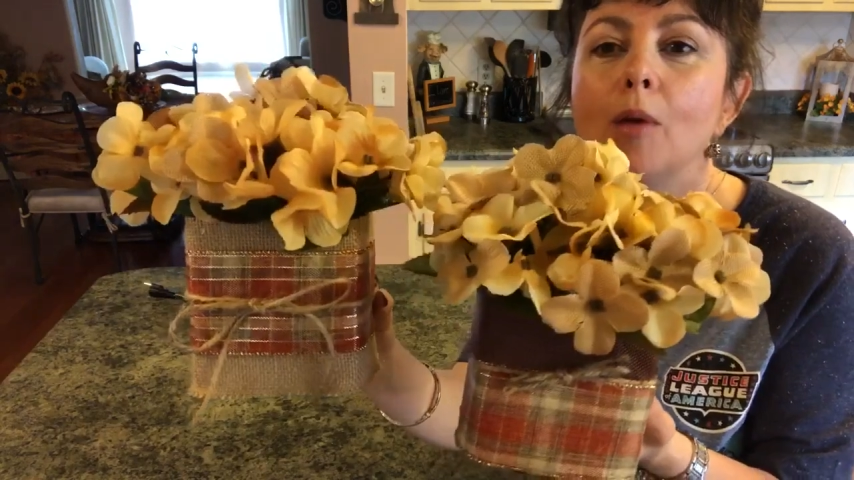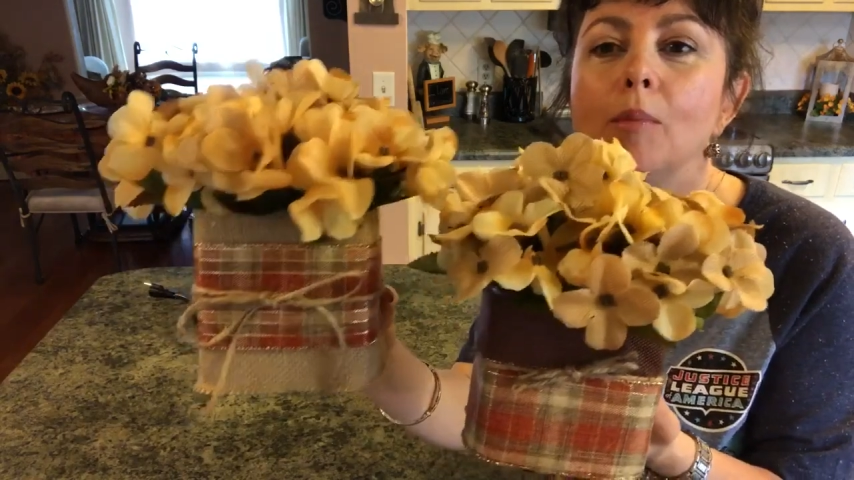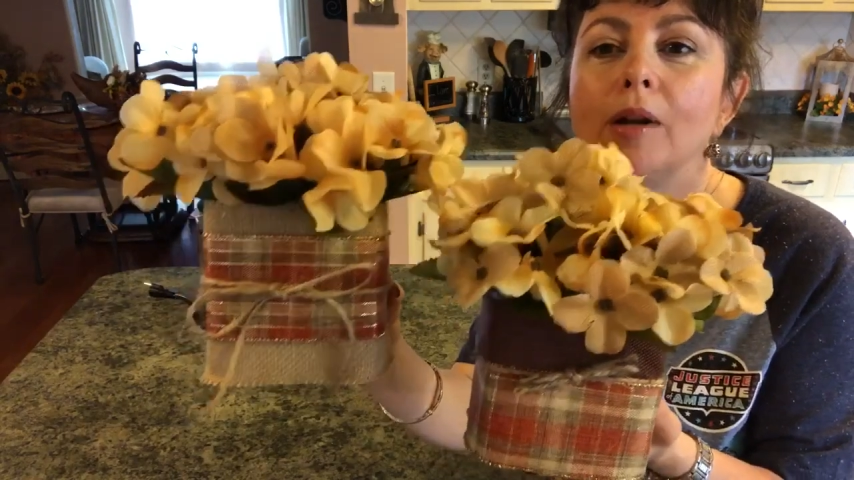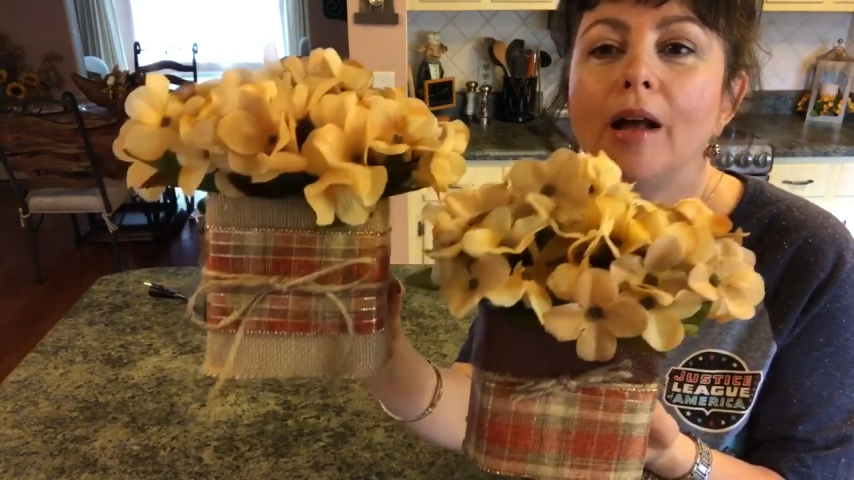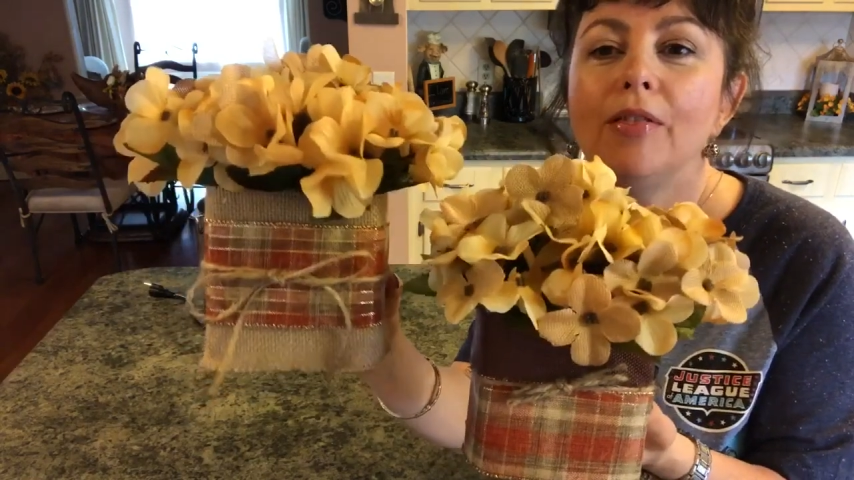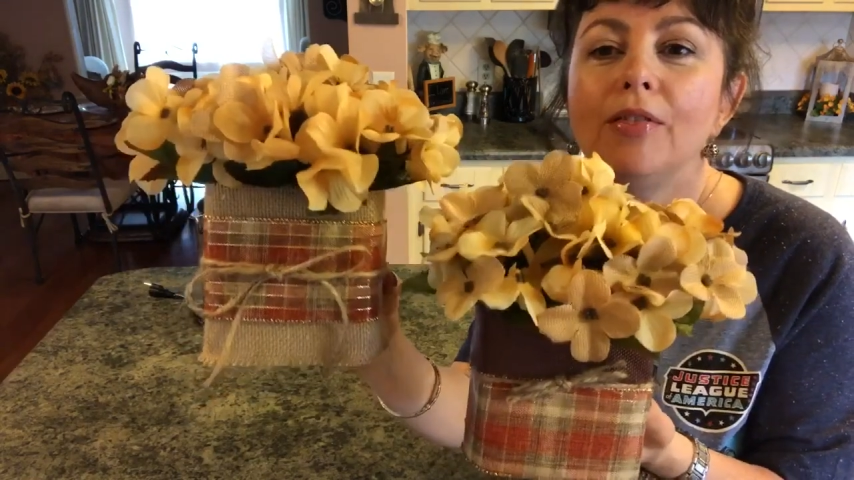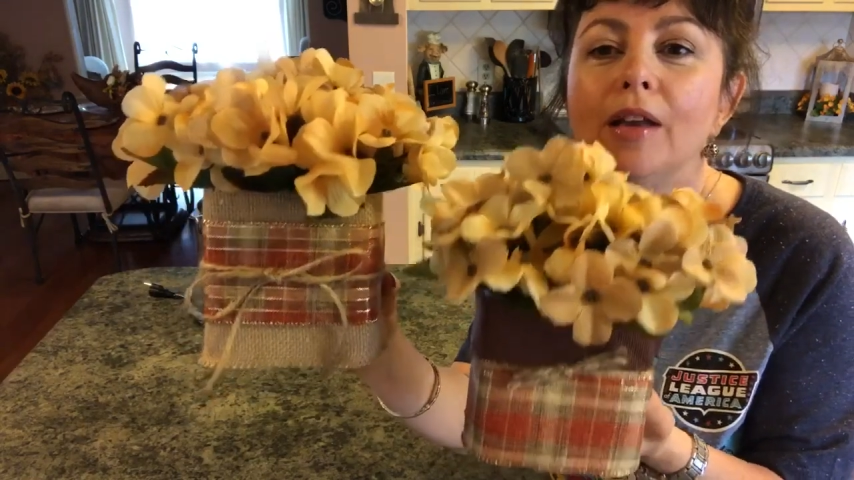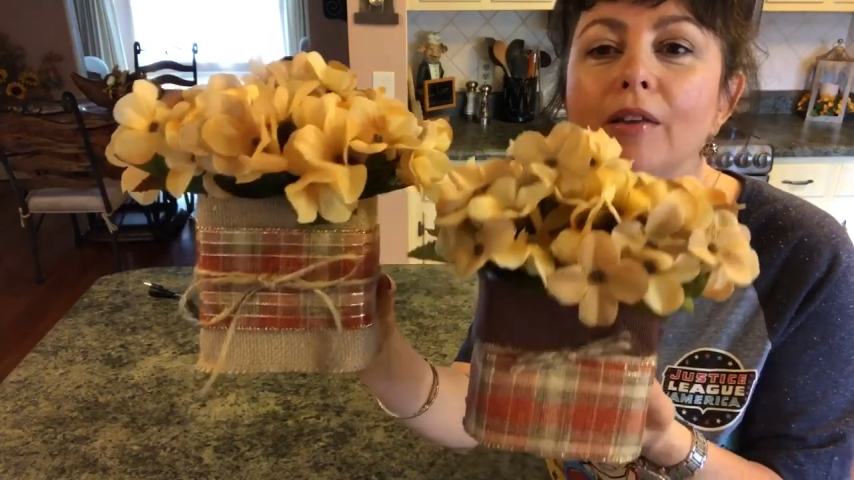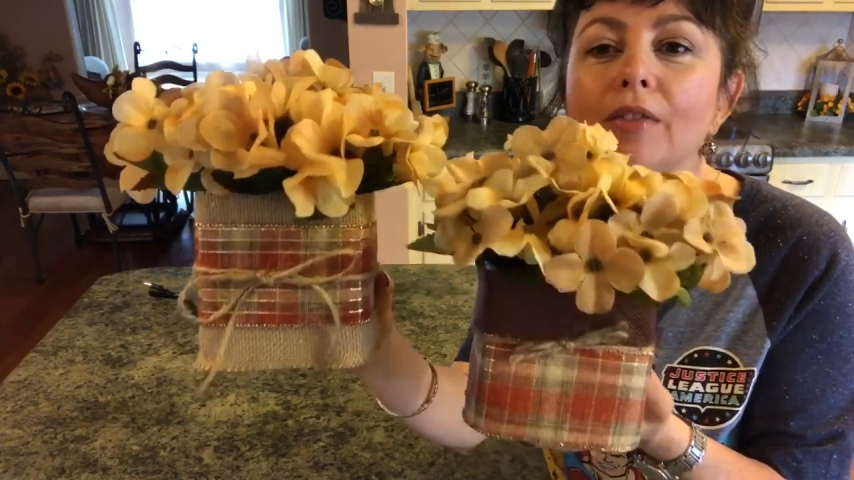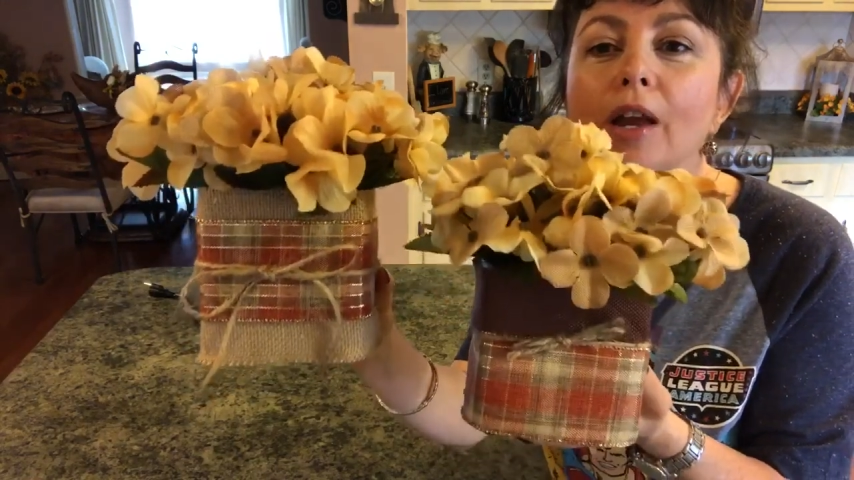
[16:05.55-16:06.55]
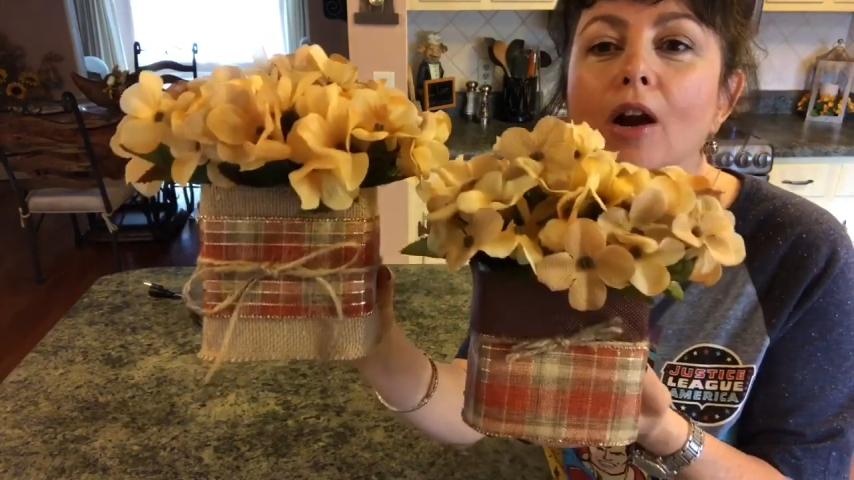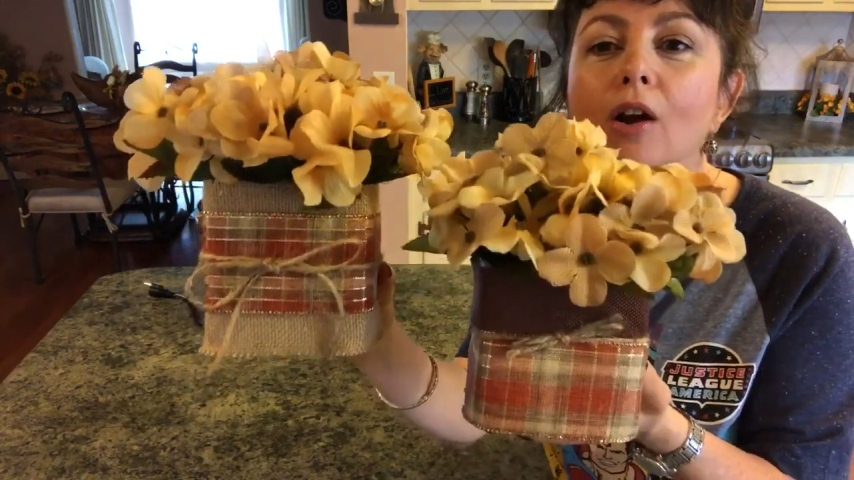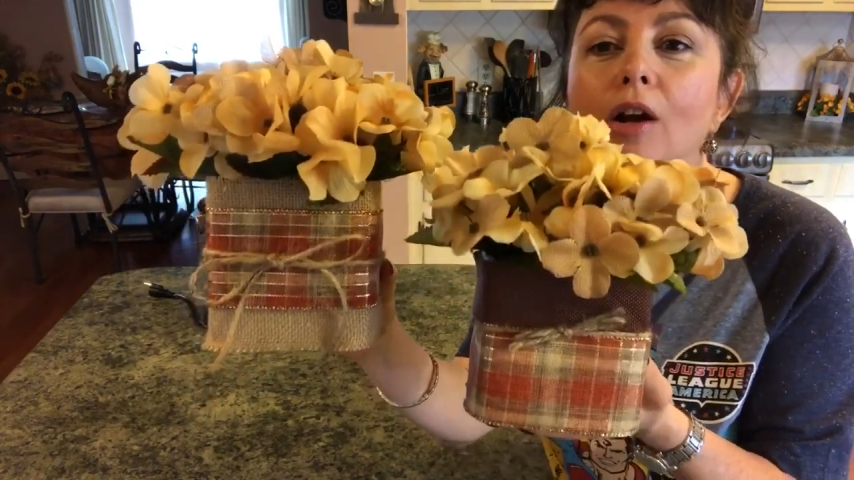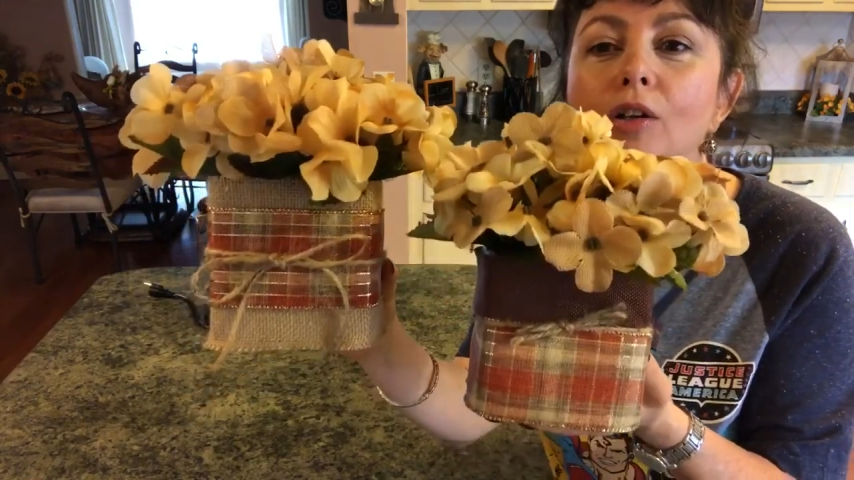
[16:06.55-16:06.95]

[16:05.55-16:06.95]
But I think they are